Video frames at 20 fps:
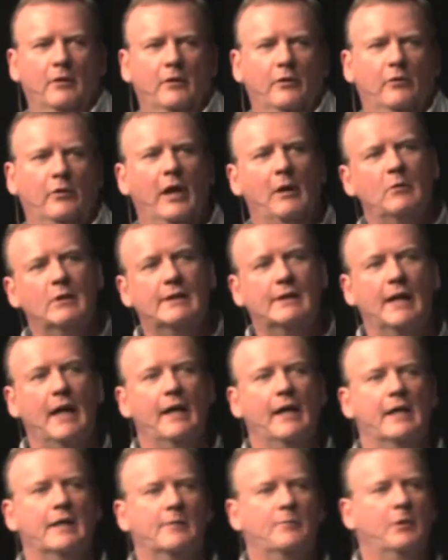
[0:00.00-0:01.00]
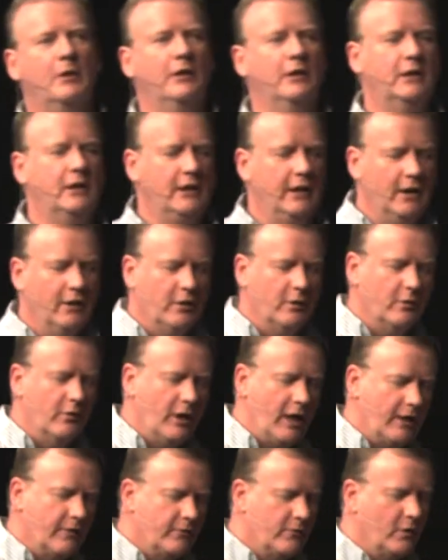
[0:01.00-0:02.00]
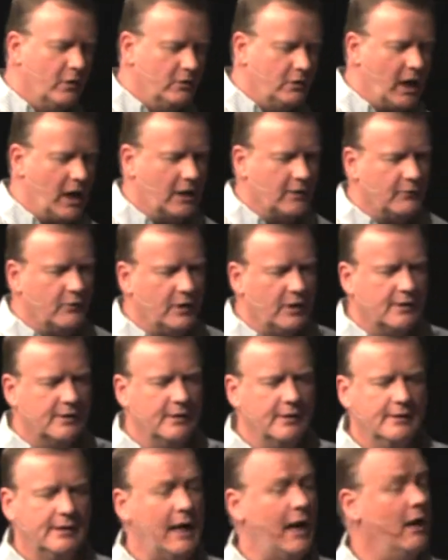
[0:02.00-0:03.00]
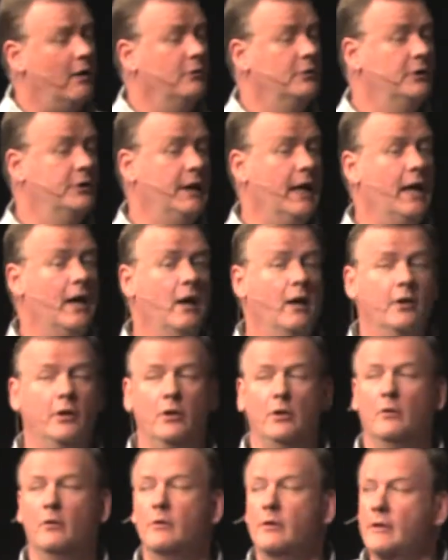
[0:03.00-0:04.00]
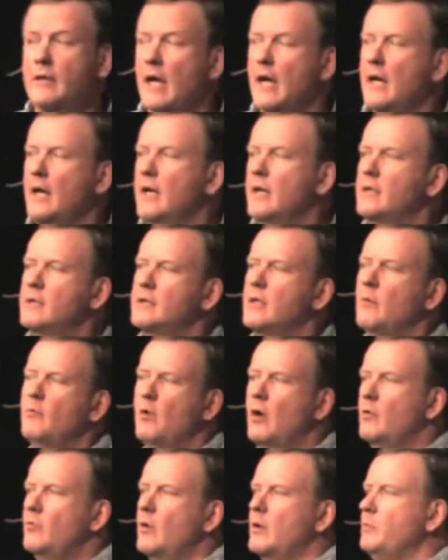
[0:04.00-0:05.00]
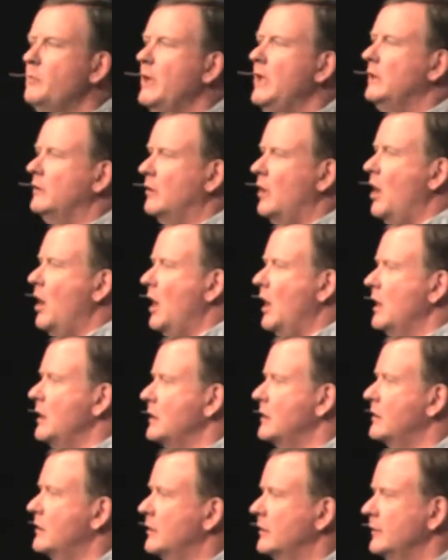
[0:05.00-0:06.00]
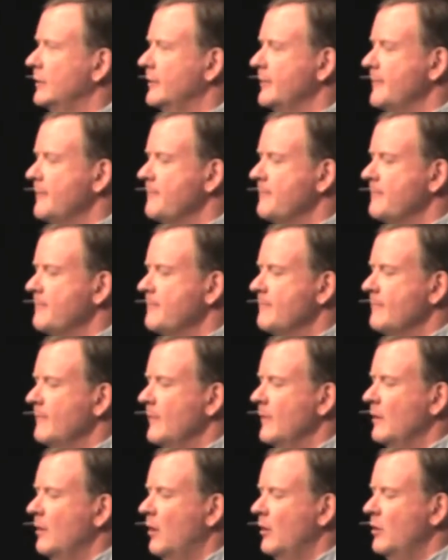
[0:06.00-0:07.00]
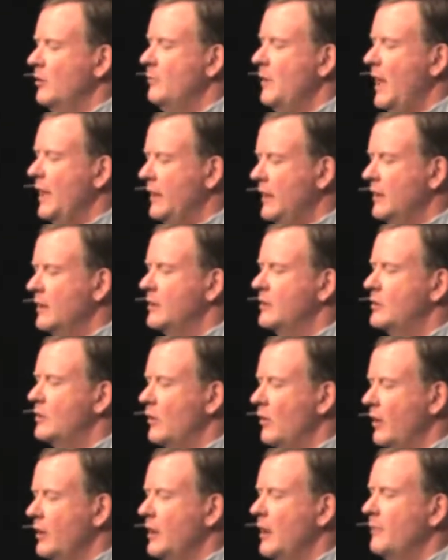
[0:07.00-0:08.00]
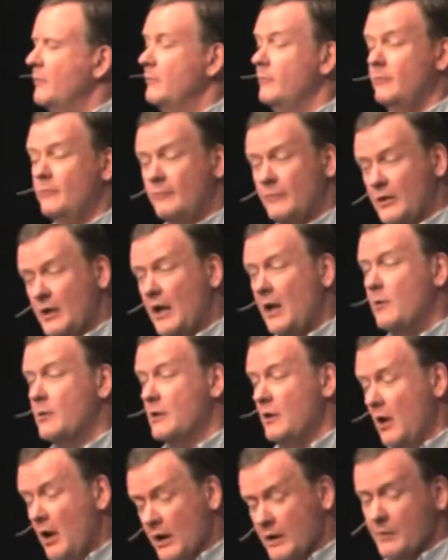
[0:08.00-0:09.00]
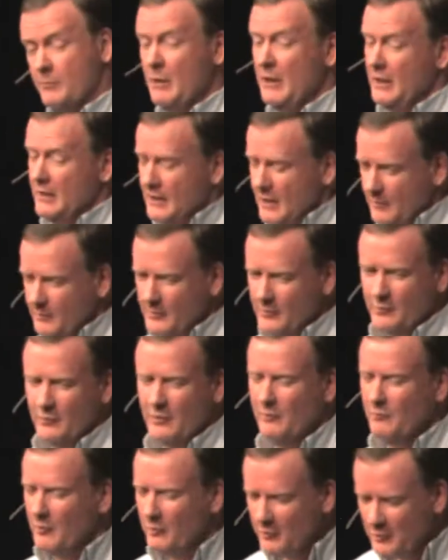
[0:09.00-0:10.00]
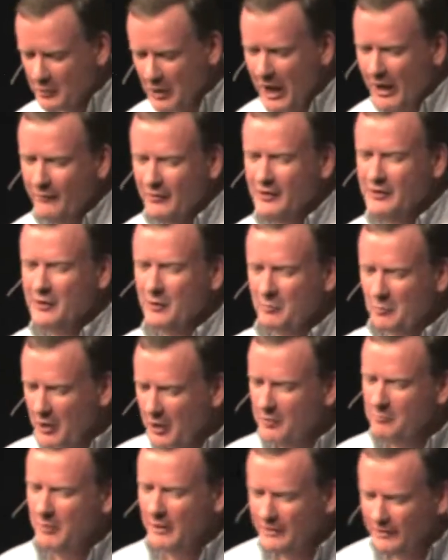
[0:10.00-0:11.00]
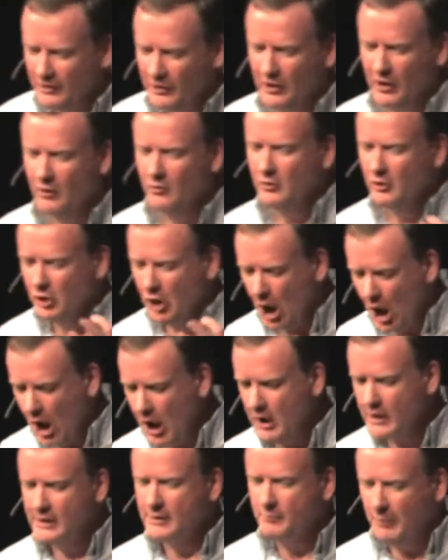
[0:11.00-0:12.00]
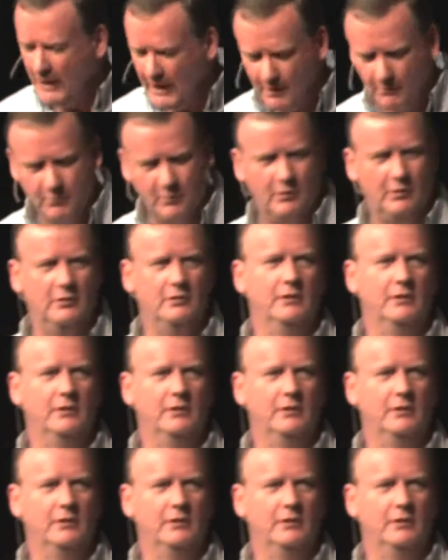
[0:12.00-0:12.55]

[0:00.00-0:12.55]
They would say that's politically incorrect for a lot of reasons. How dare you say someone would be lost? Although my kids growing up said I was lost many times when we were driving somewhere, but you know, lost people.